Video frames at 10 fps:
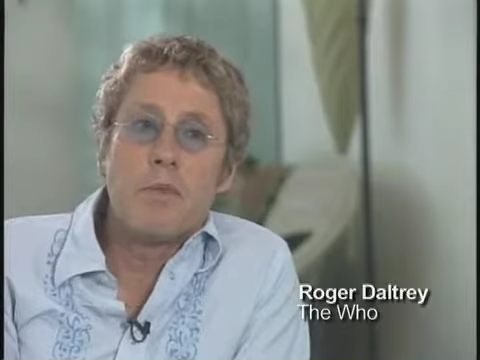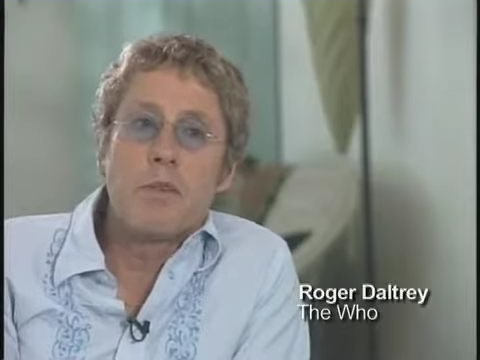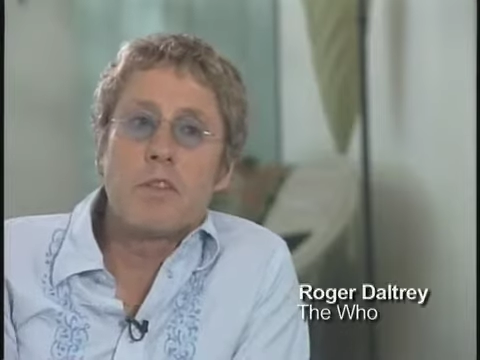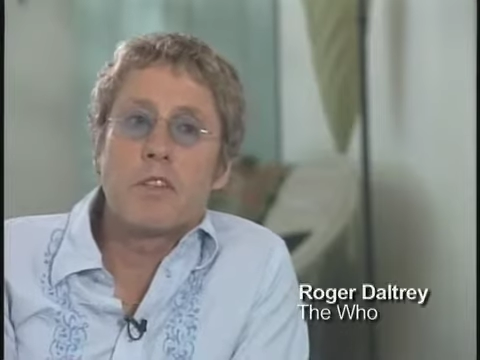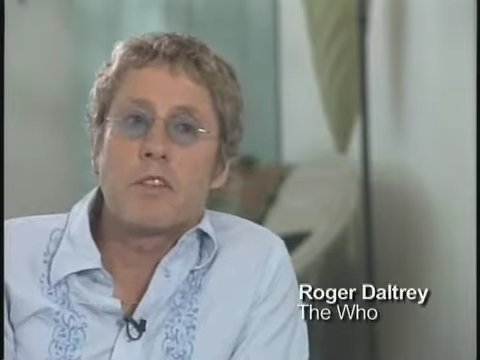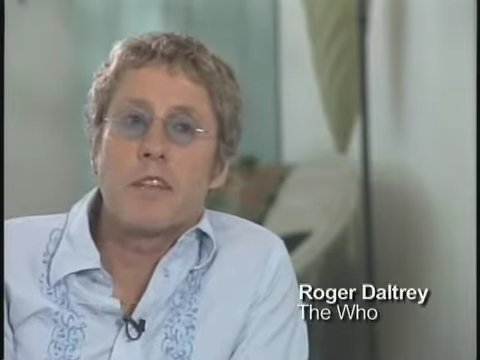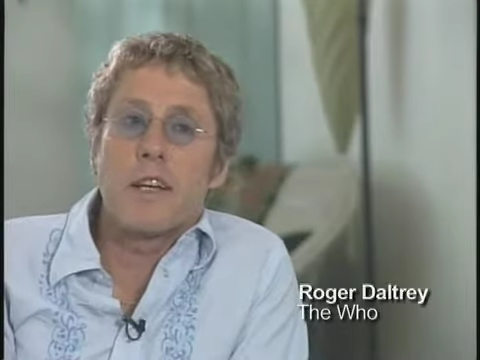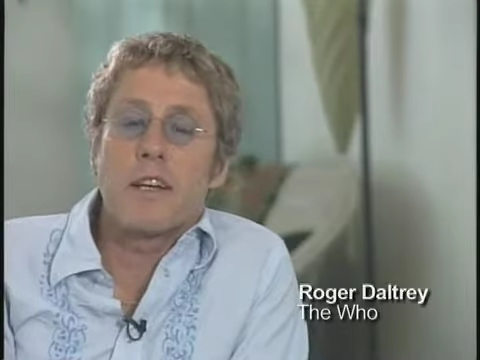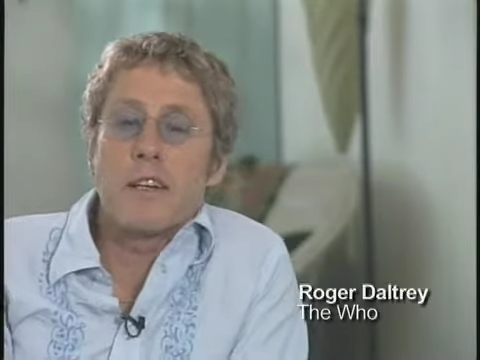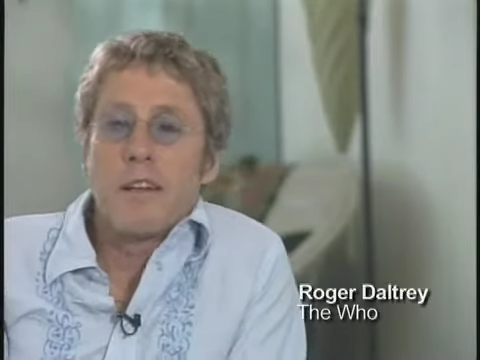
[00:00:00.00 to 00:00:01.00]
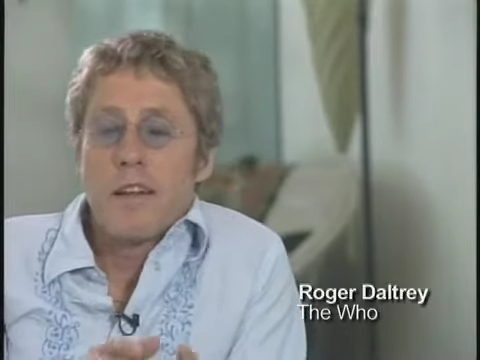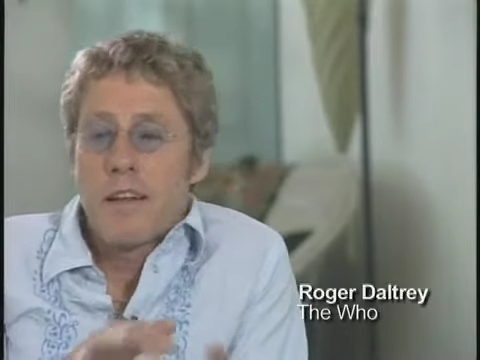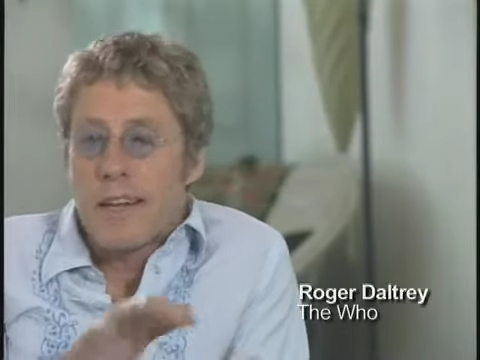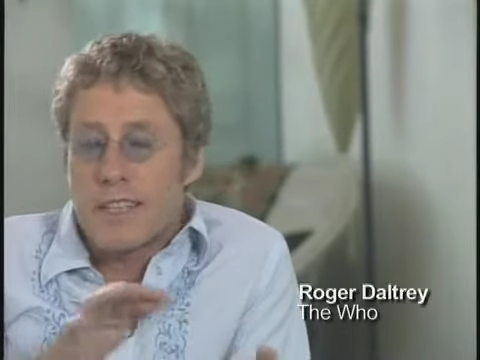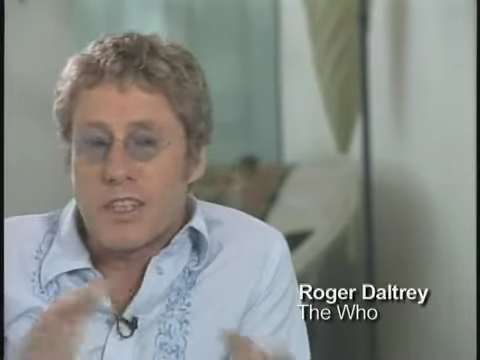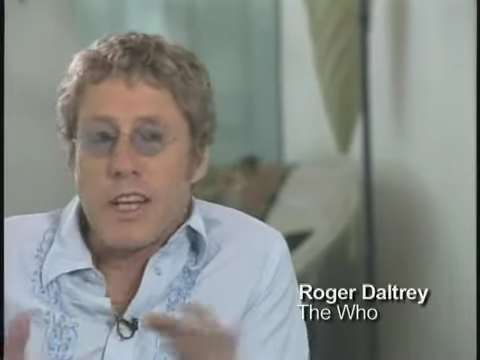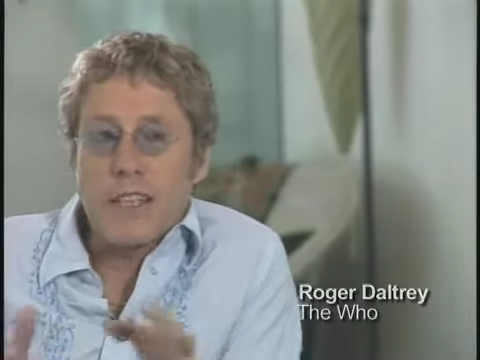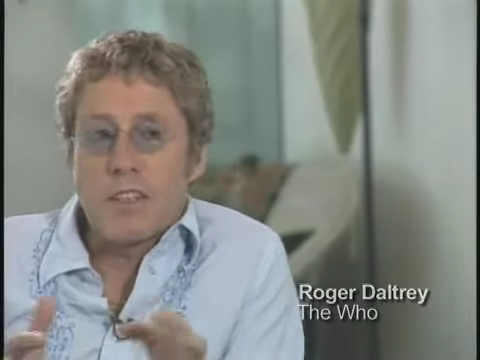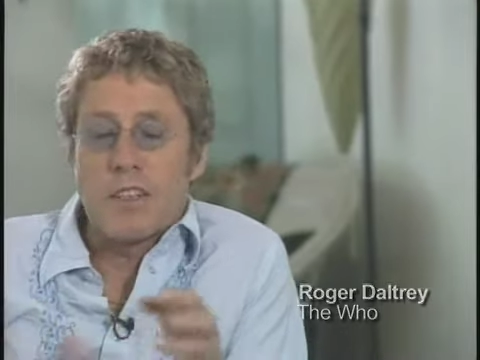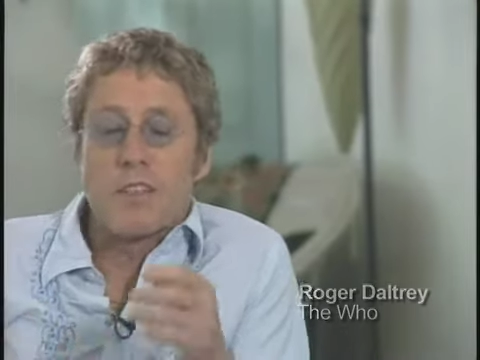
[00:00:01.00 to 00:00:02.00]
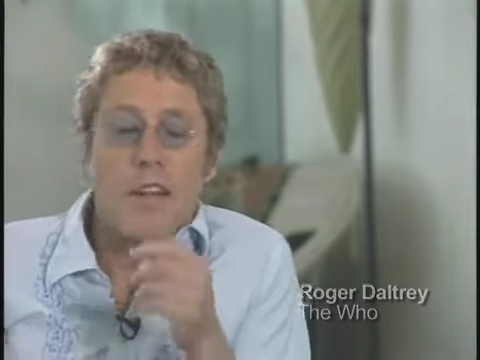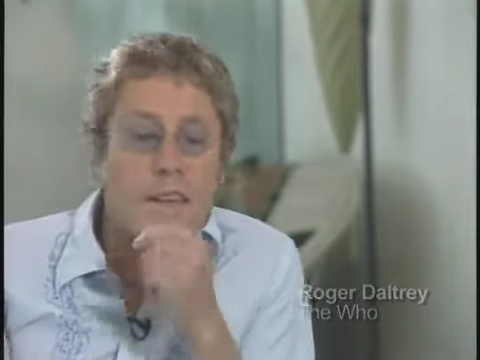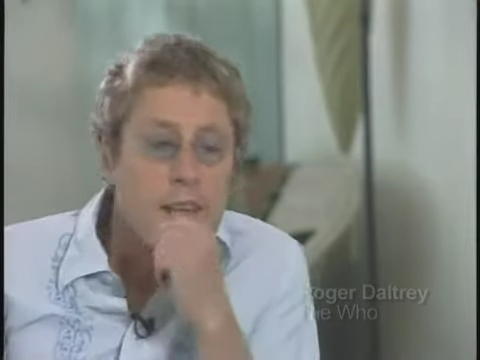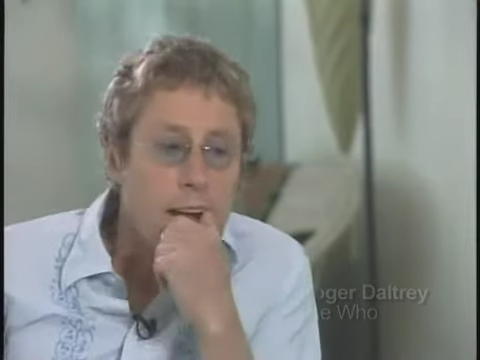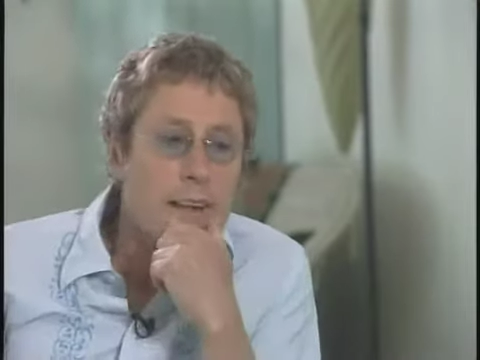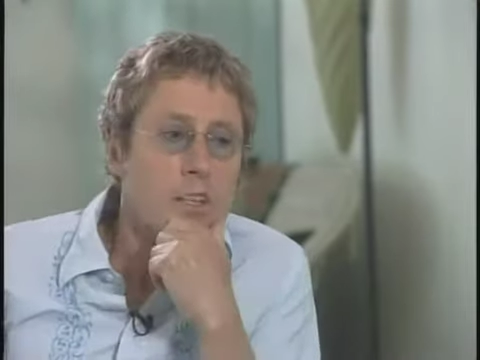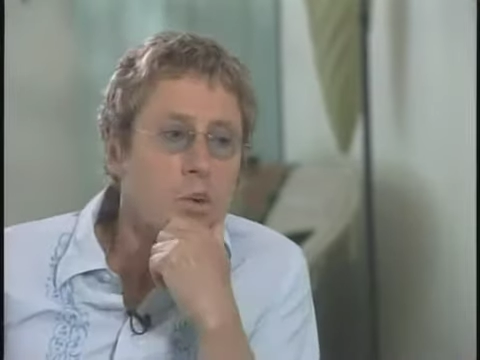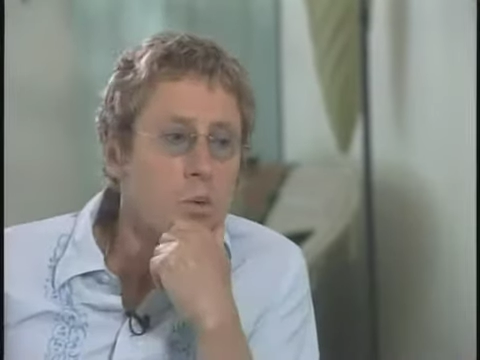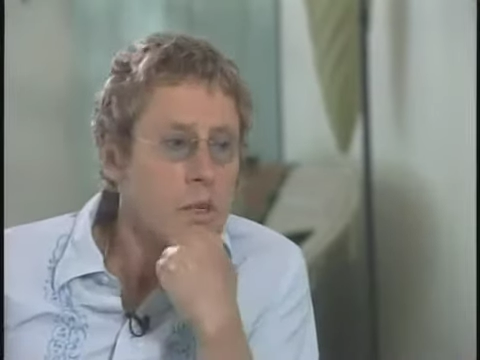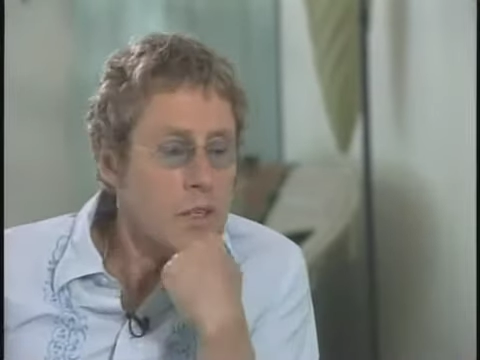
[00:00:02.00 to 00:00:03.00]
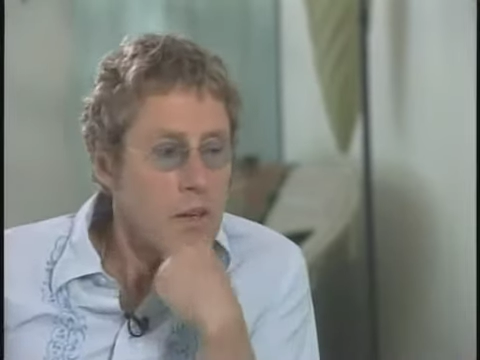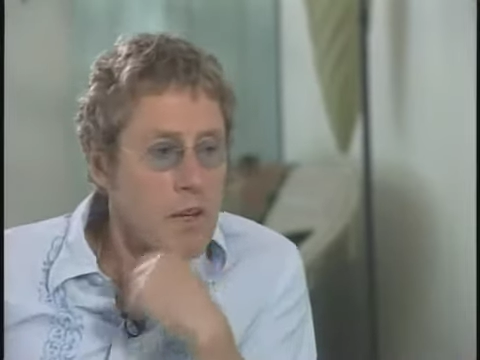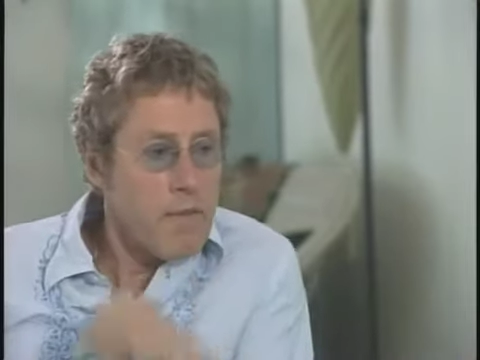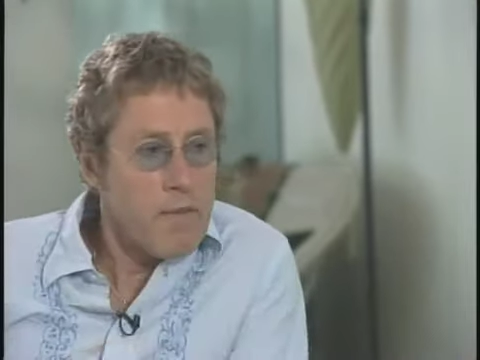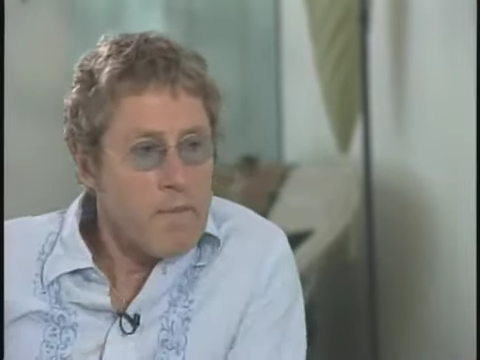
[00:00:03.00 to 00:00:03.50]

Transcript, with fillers: musician. He can he changes, and he's always kind of